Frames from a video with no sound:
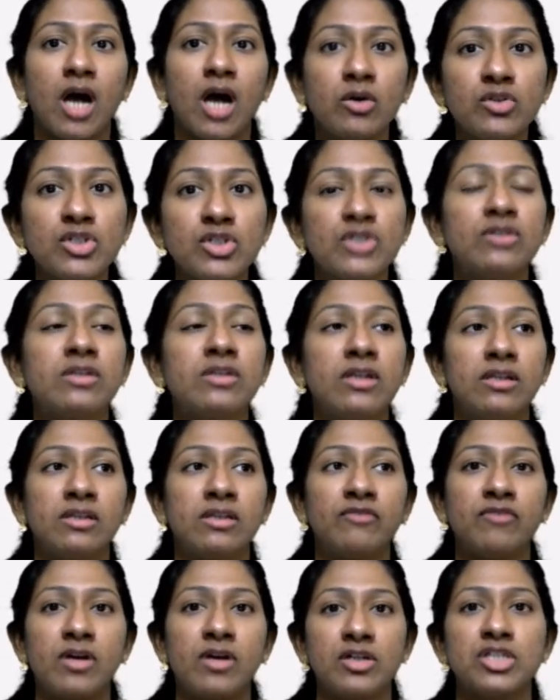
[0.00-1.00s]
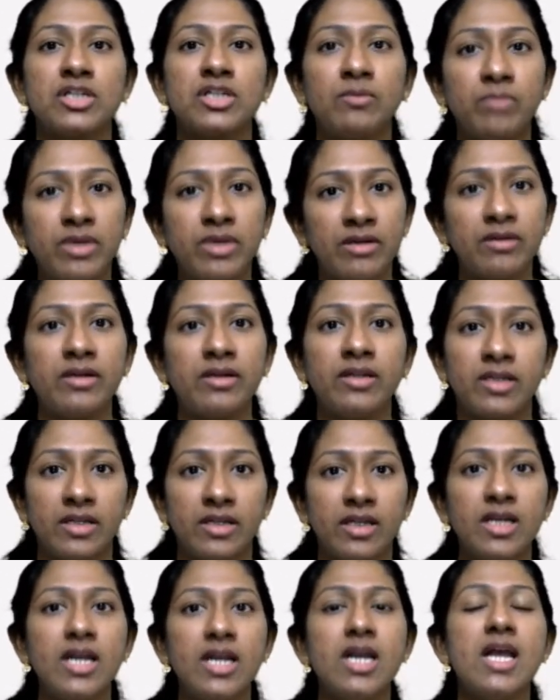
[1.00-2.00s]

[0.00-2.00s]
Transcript: how should the function be written,